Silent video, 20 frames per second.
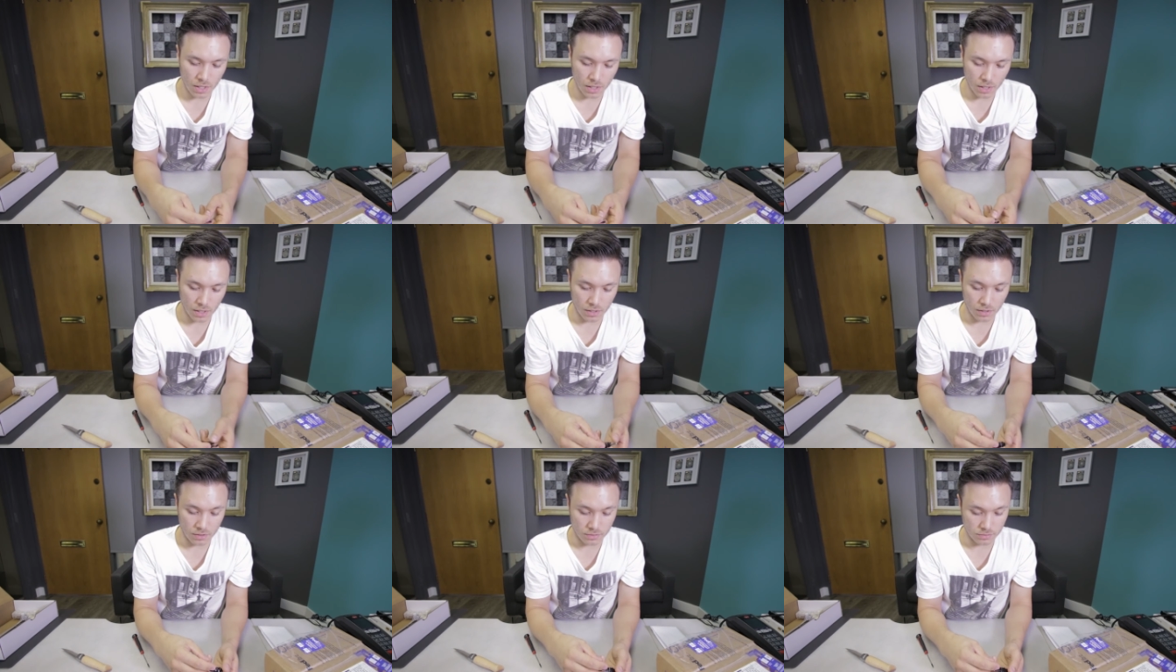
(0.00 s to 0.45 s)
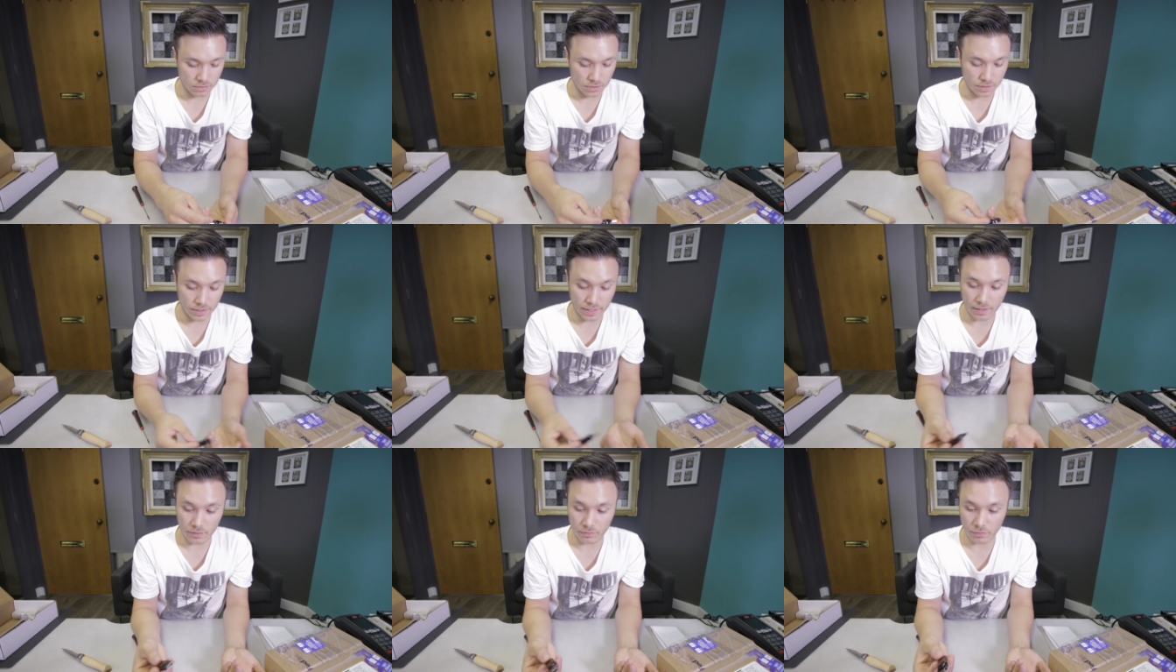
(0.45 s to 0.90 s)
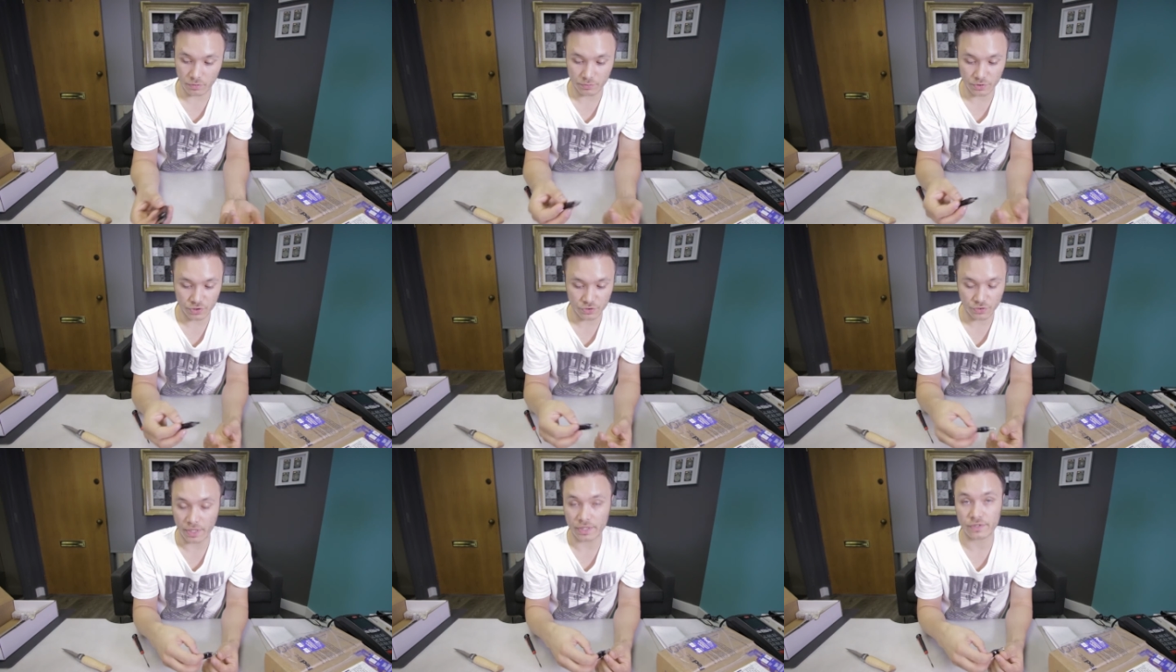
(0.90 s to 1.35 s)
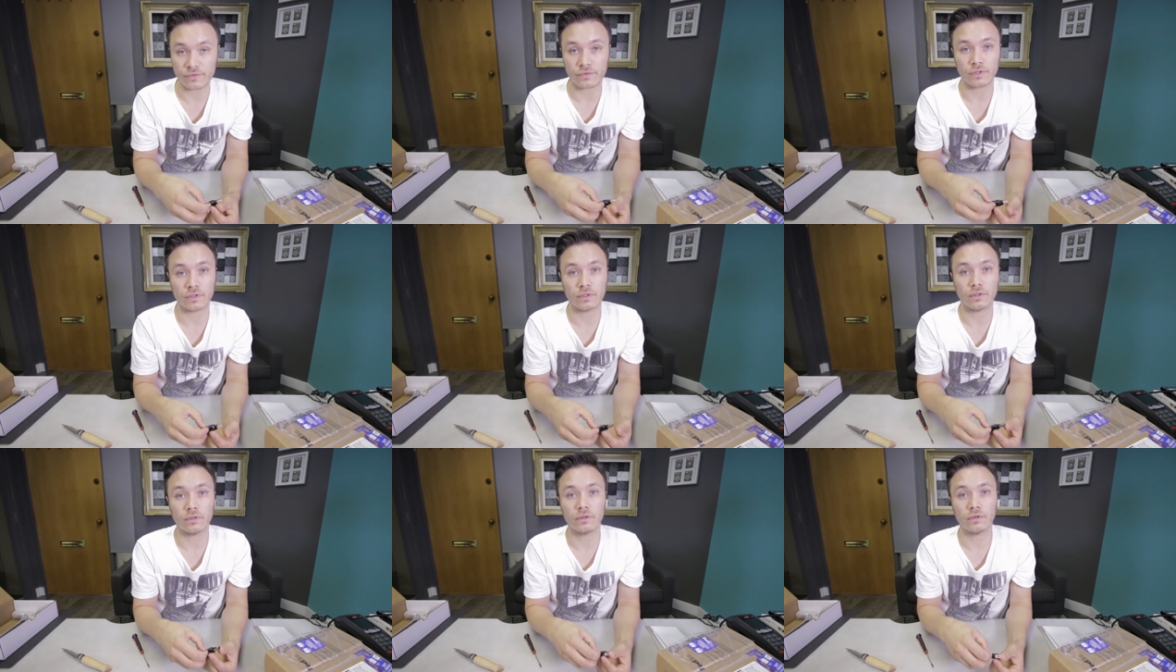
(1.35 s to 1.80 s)
uh, the data will be
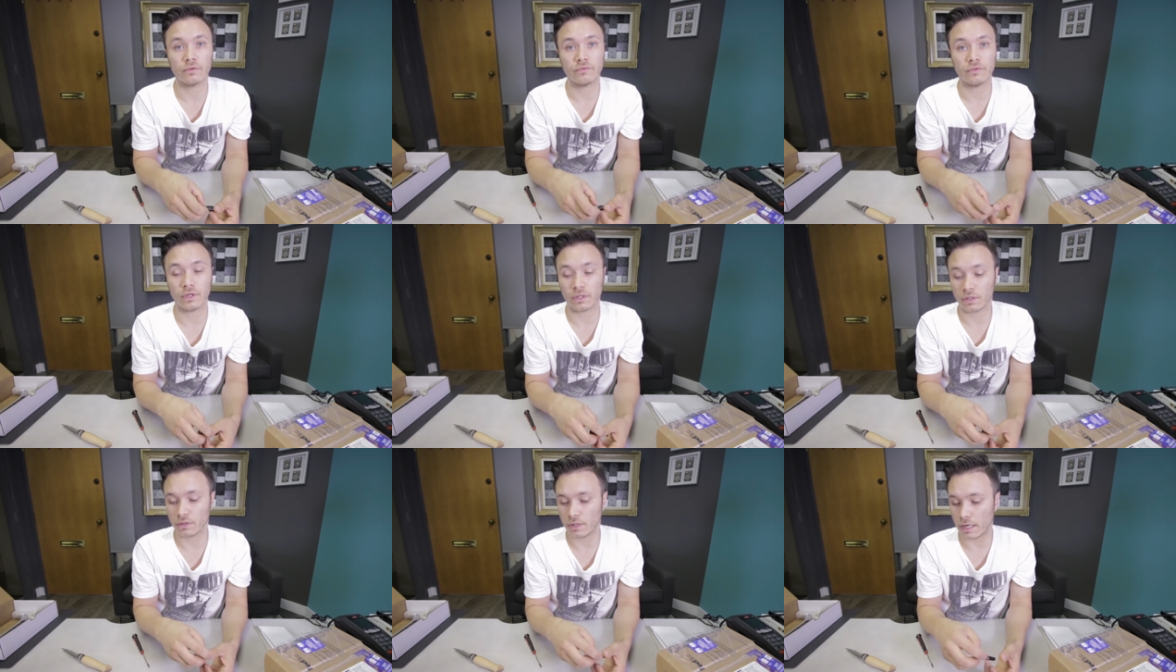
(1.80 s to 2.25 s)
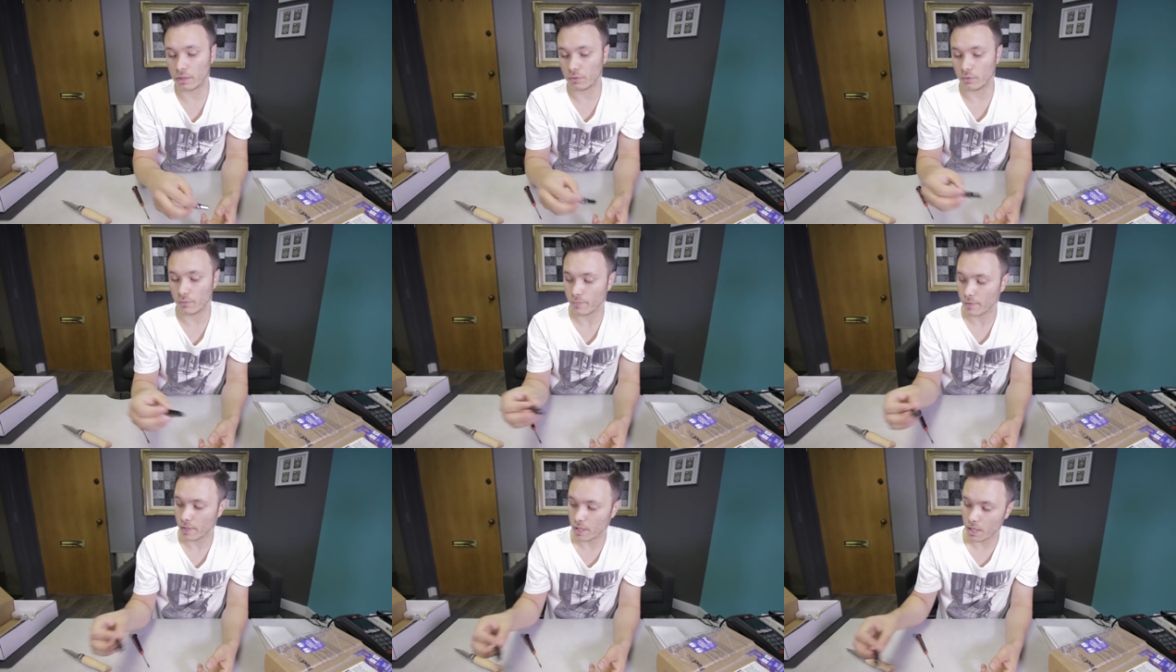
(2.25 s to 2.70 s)
transferred via cloud.